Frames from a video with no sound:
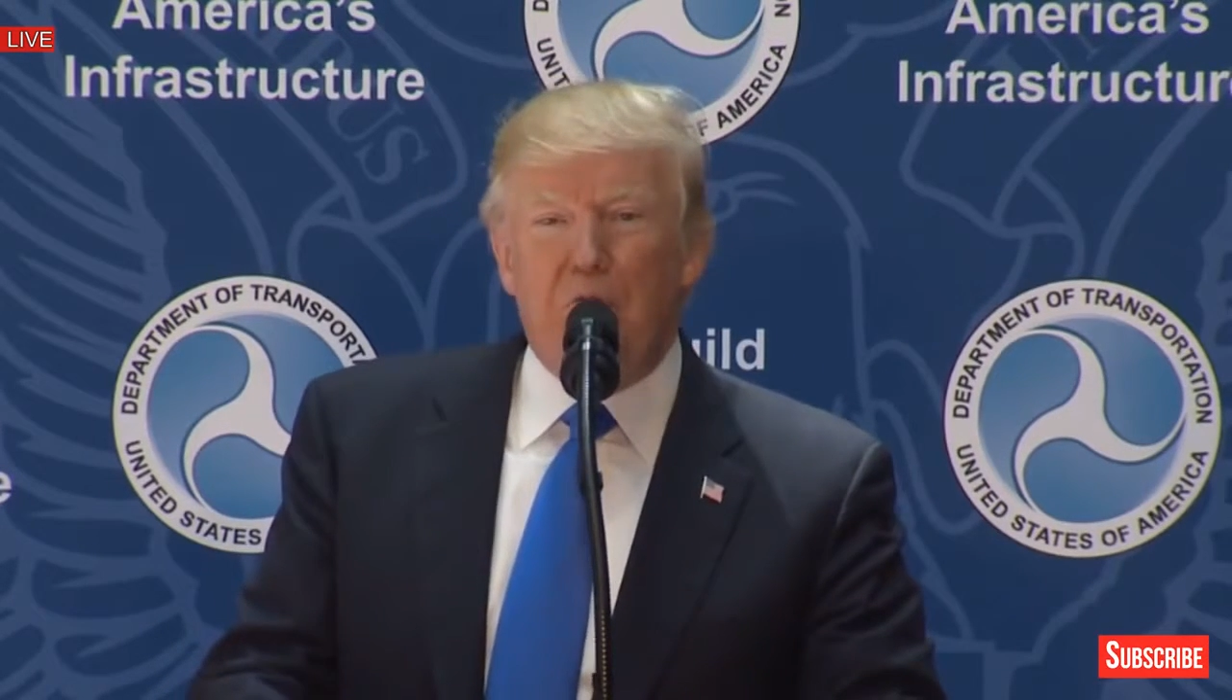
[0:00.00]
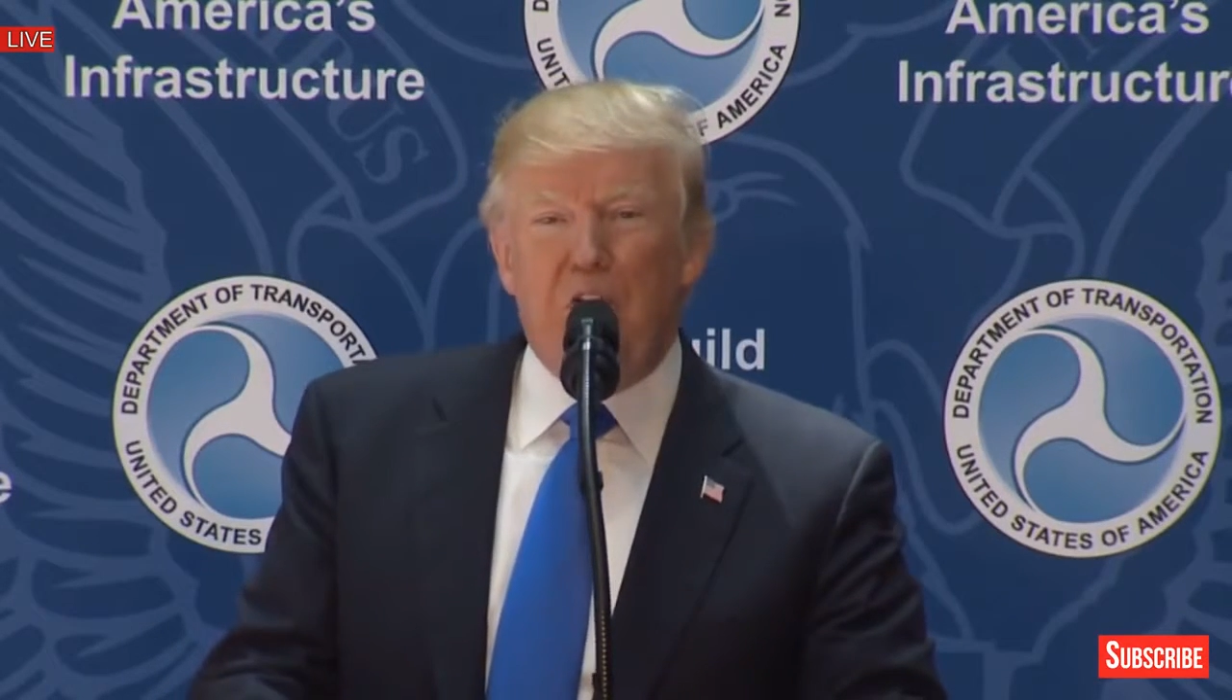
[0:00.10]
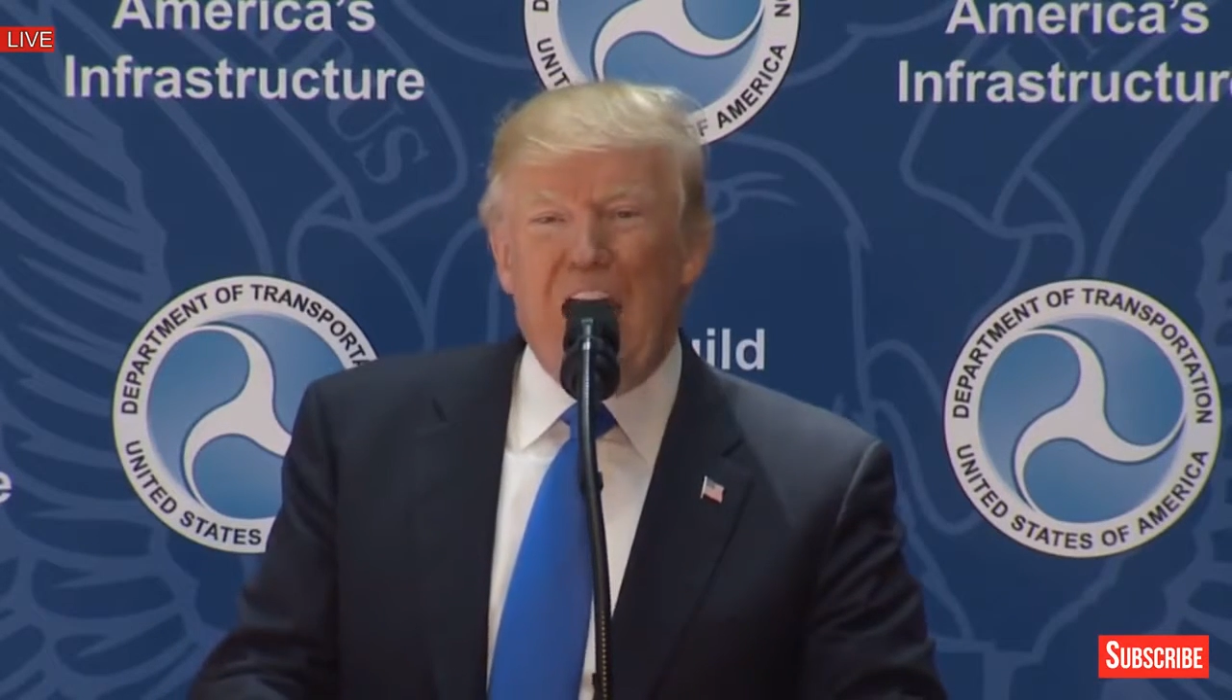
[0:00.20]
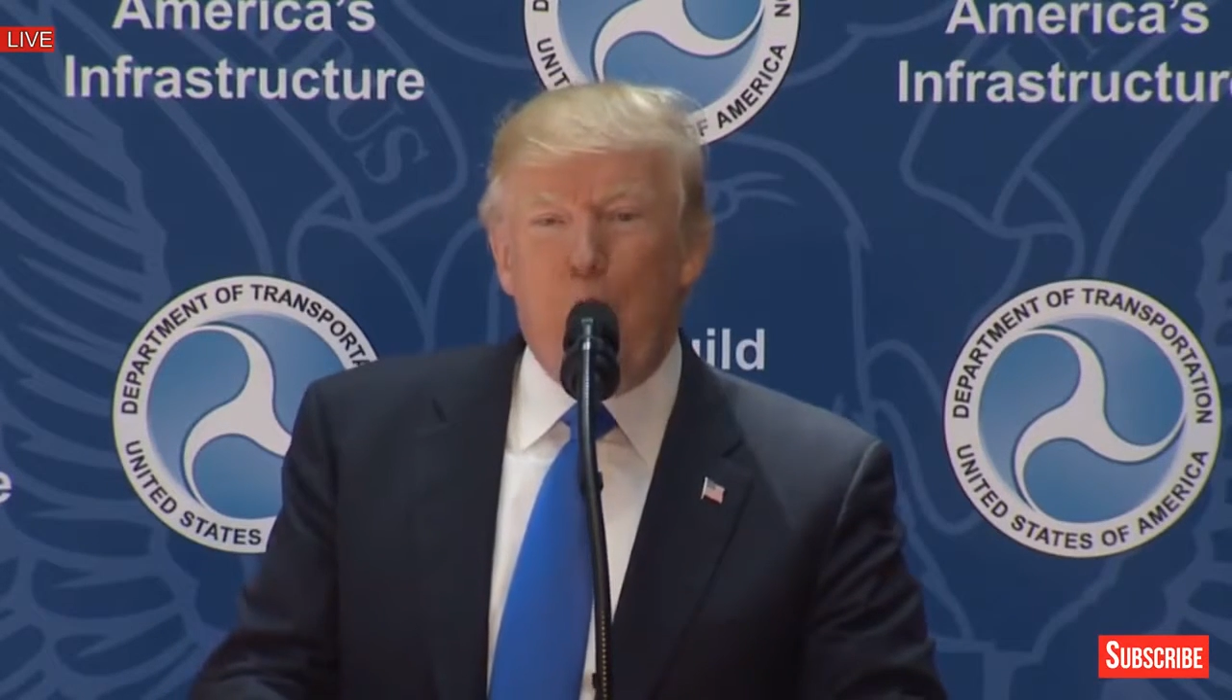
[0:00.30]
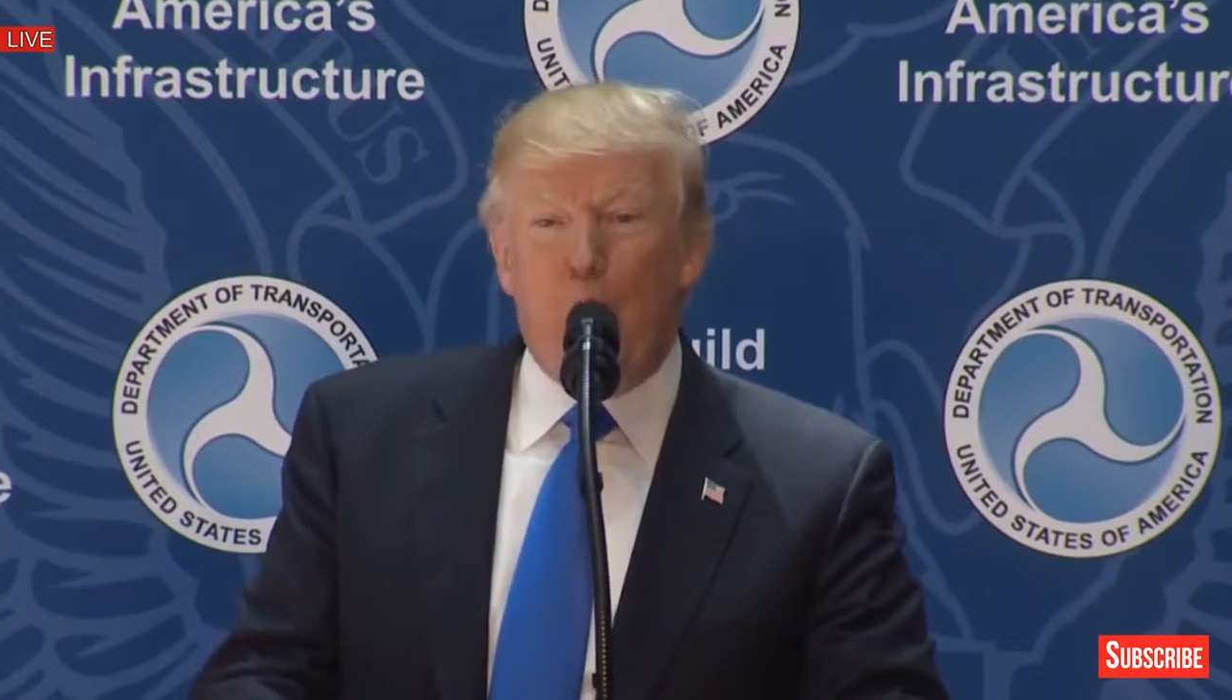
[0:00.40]

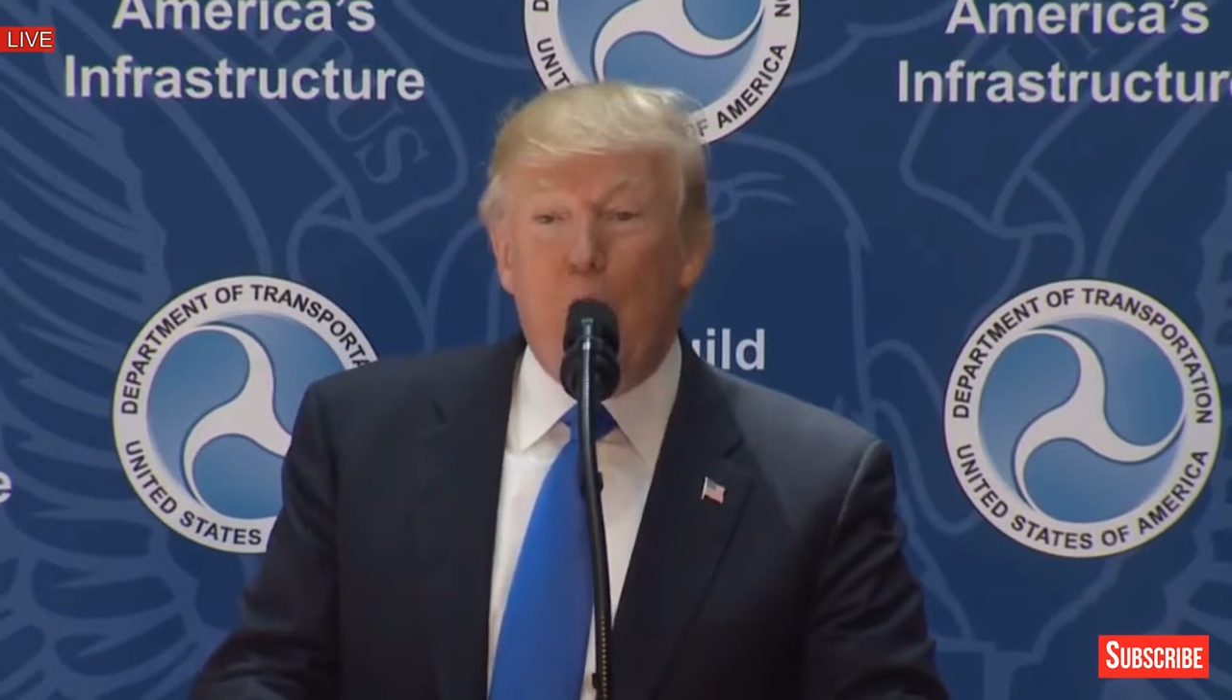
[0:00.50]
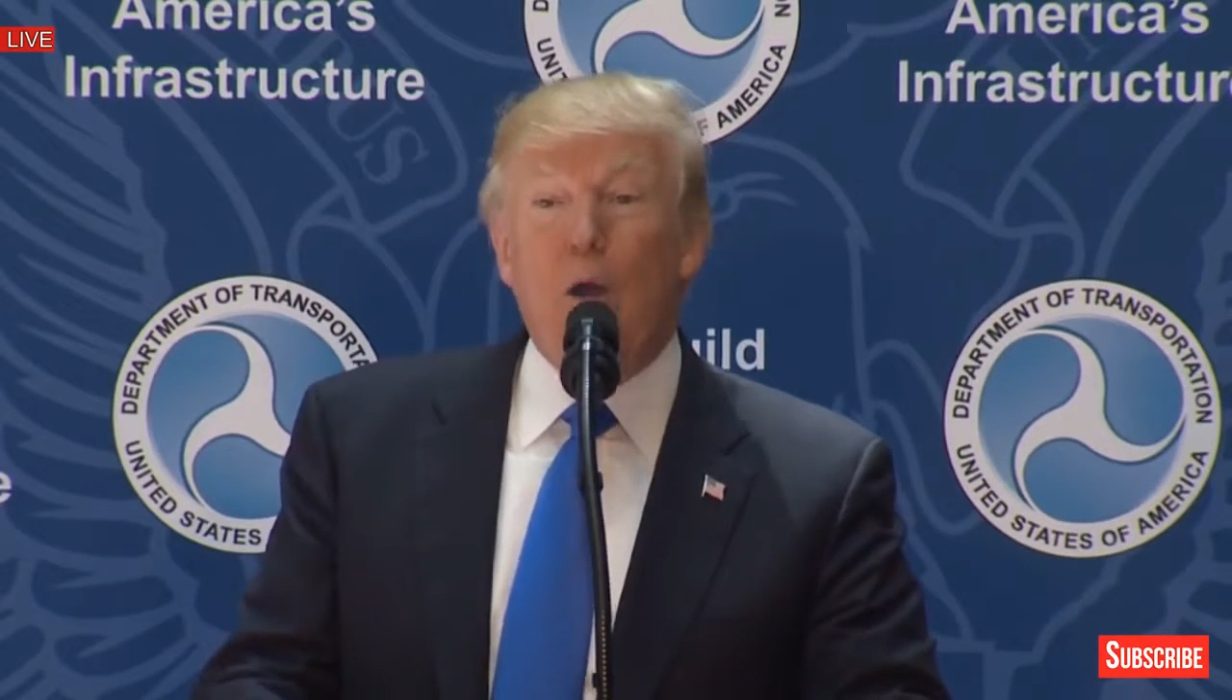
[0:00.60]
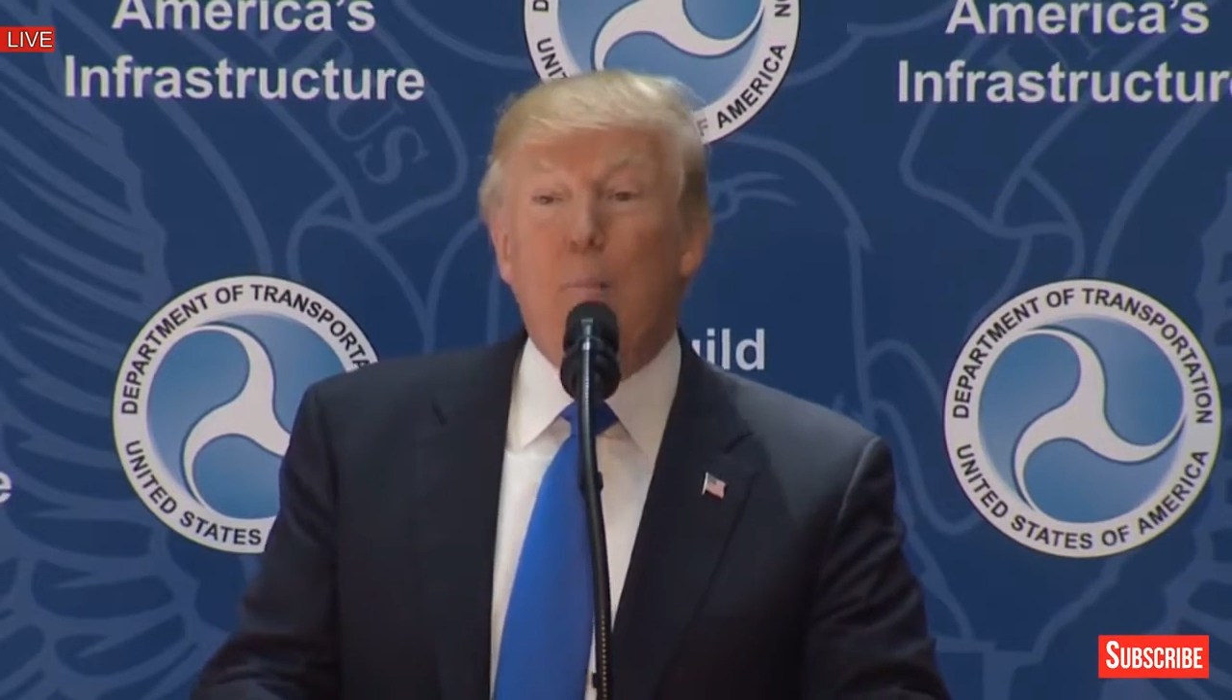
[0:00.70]
for our